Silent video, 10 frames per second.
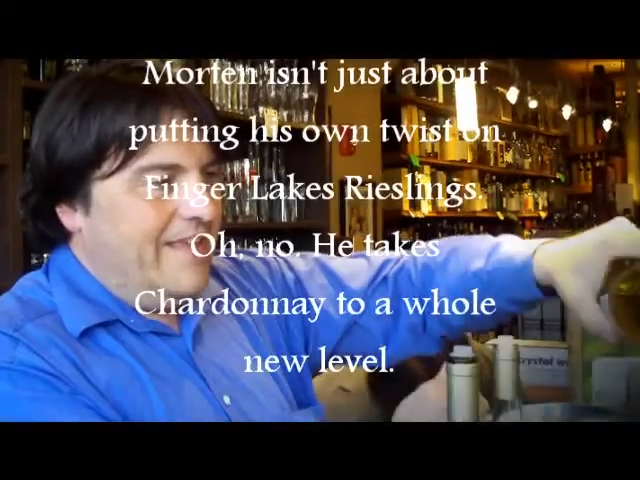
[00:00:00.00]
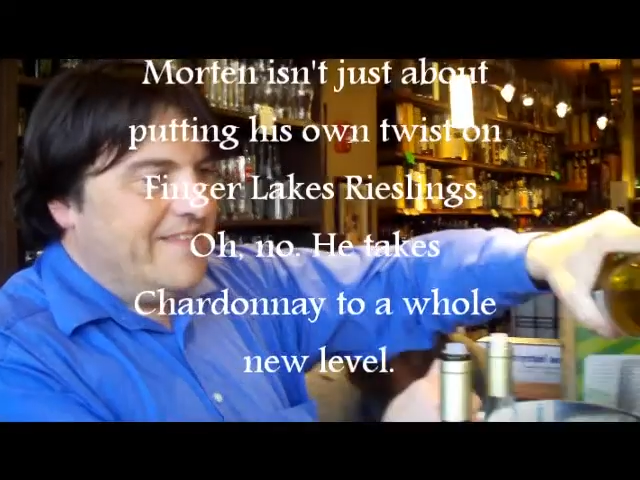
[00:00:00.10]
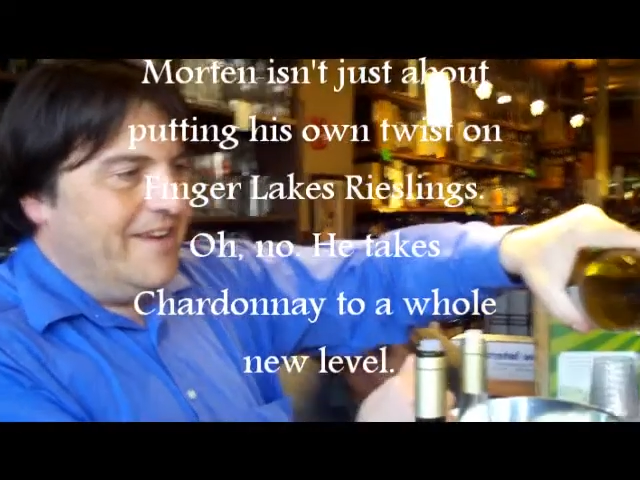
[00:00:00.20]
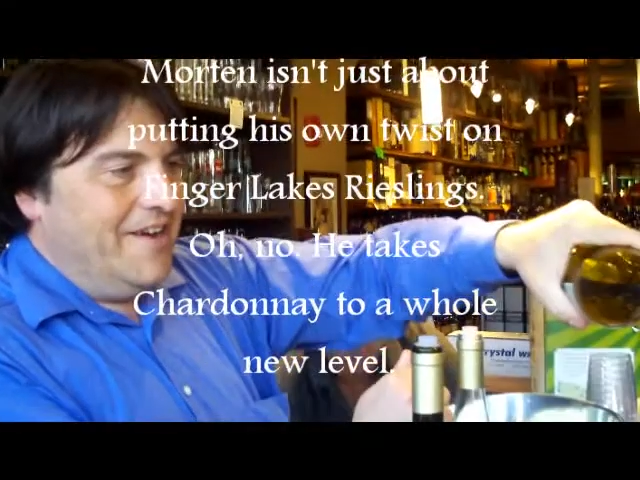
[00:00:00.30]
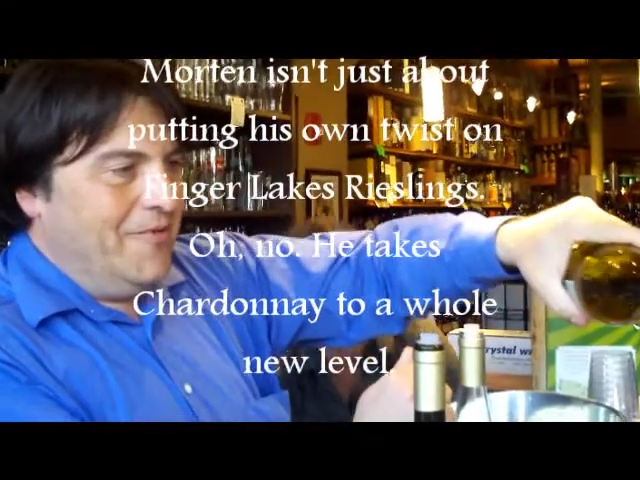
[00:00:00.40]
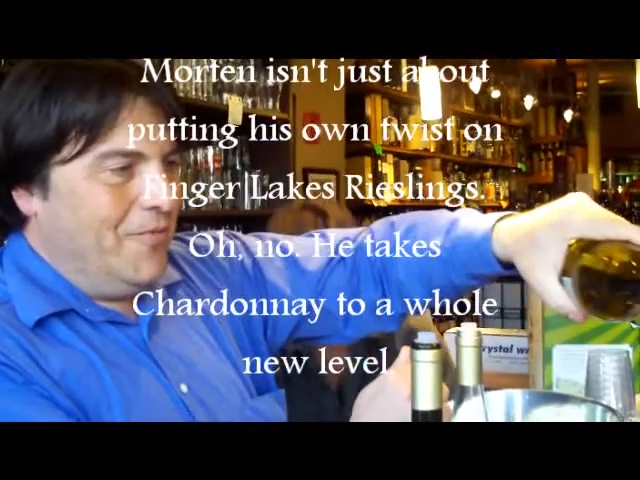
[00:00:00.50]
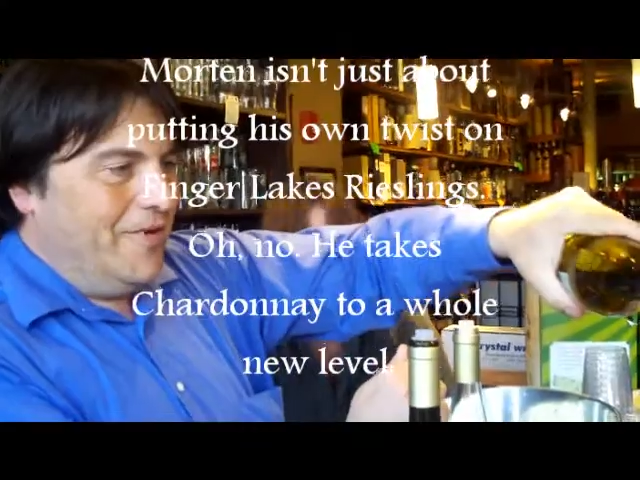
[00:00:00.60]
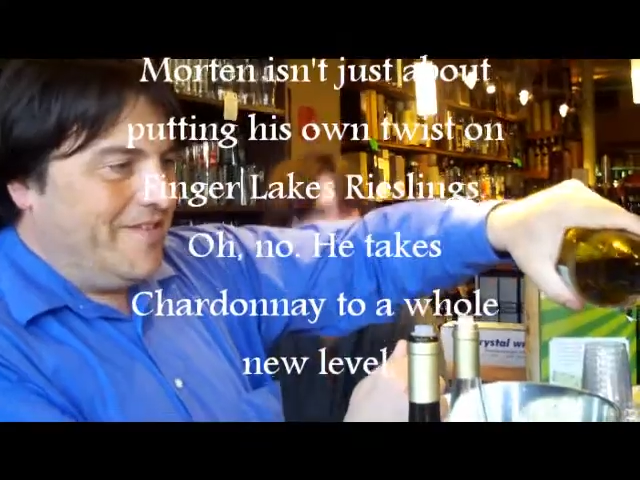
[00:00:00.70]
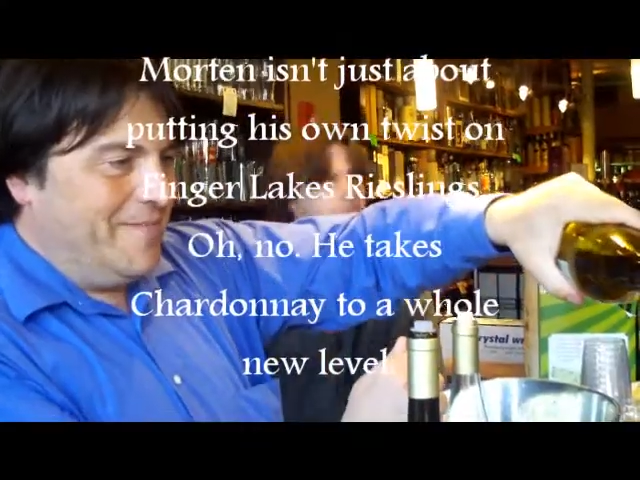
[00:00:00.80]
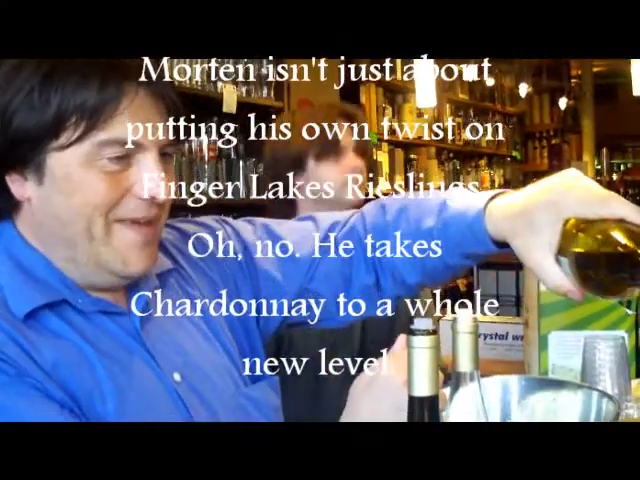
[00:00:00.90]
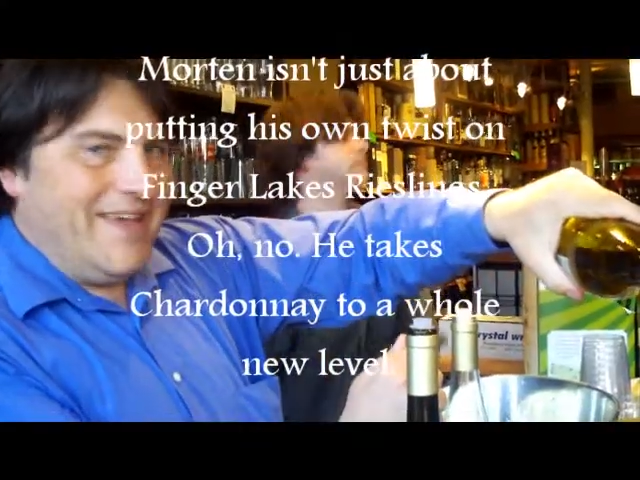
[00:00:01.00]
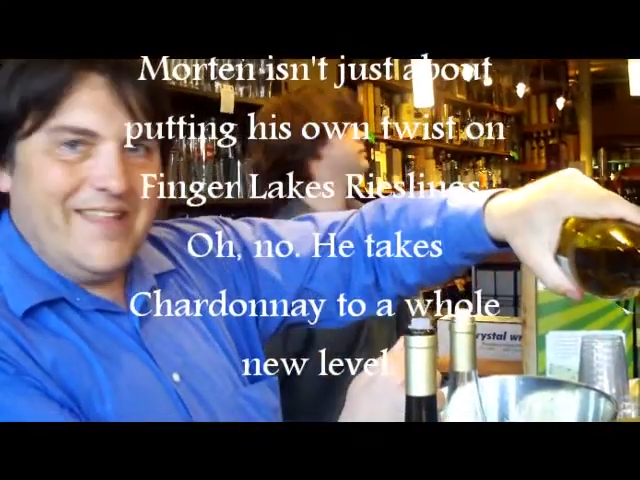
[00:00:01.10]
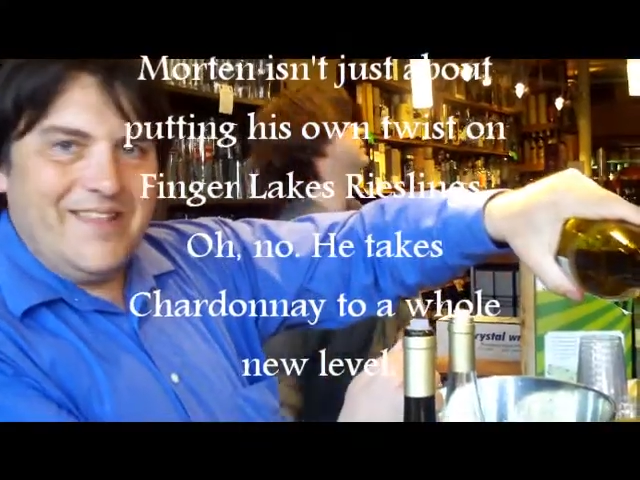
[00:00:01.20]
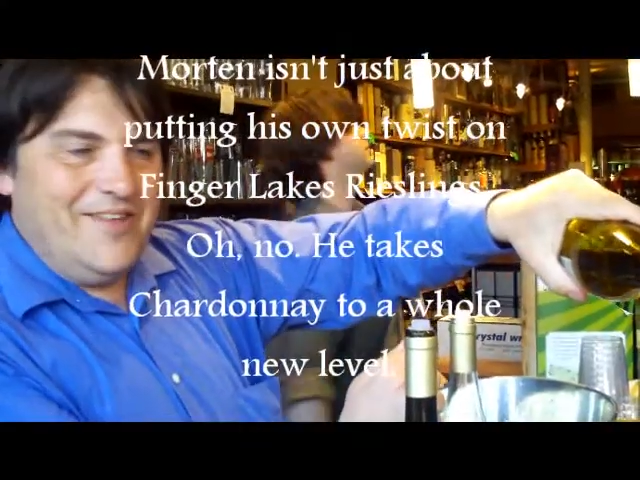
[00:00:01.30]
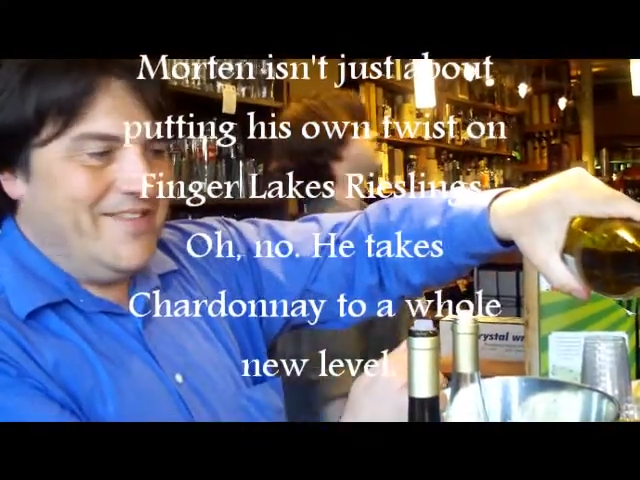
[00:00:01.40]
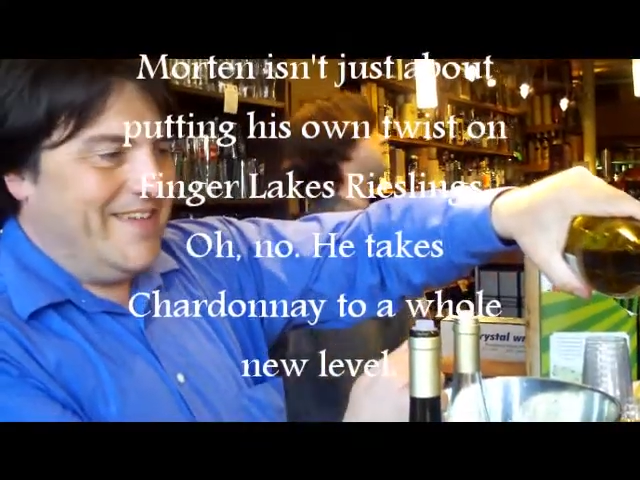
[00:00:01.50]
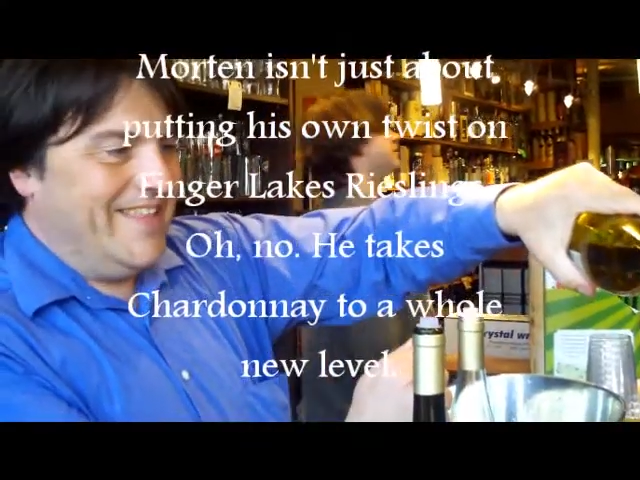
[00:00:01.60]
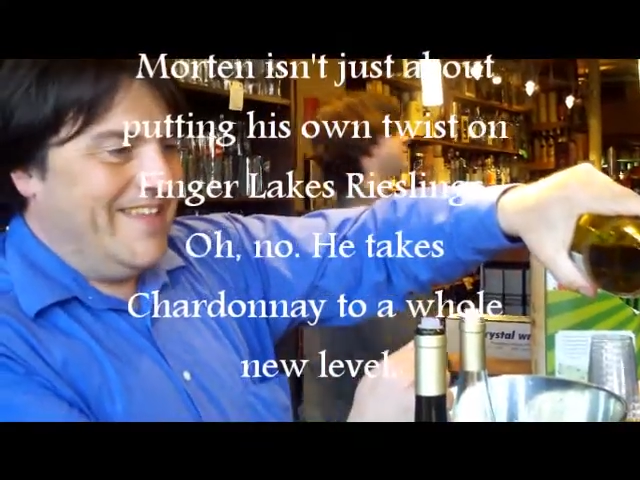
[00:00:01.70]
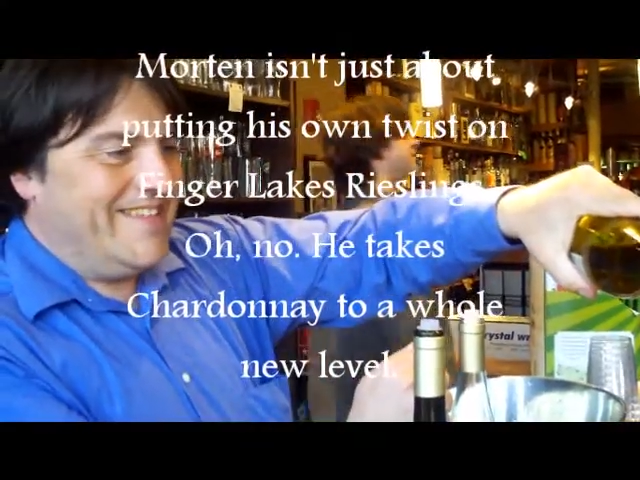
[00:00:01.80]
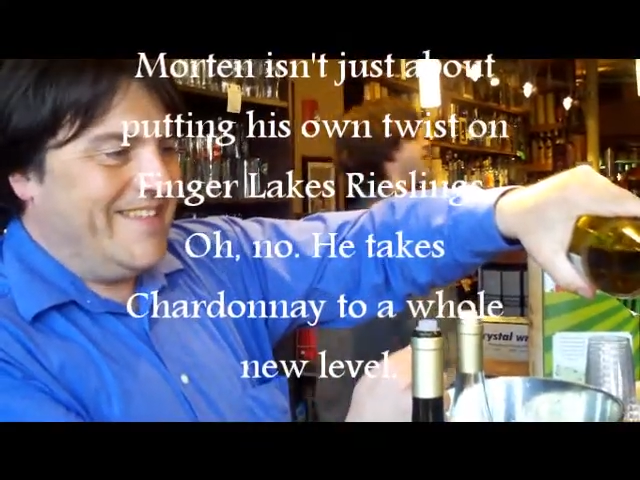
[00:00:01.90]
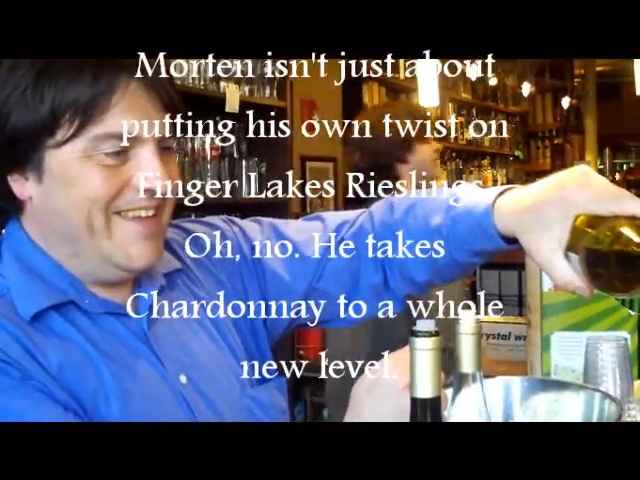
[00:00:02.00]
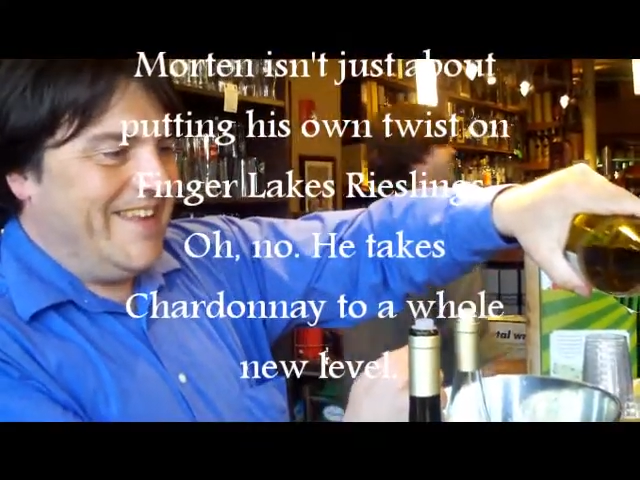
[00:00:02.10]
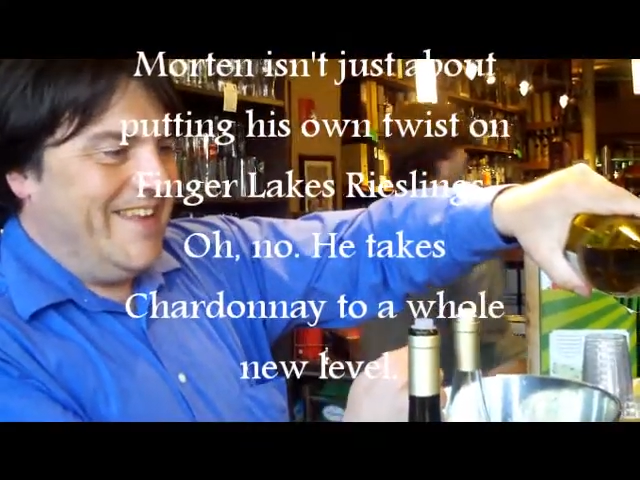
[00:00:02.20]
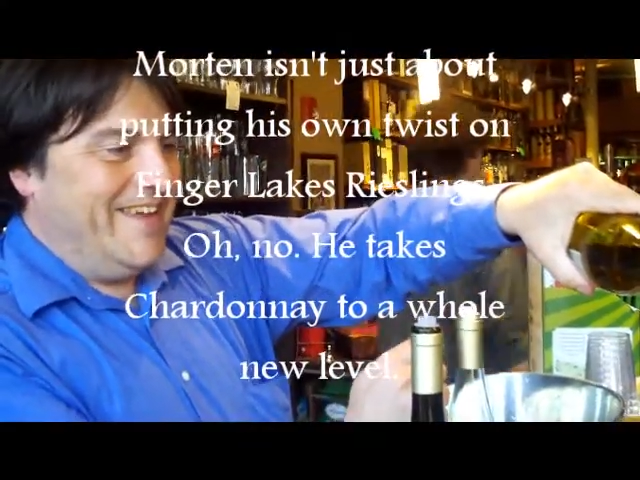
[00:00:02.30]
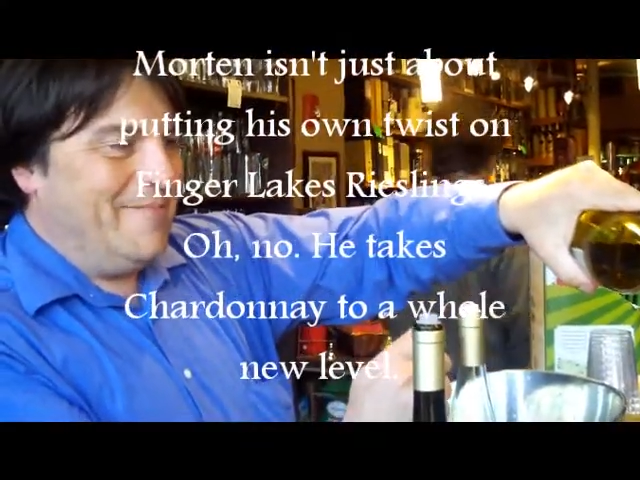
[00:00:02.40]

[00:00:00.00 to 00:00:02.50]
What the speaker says: It's a lot of work to make it using this technique,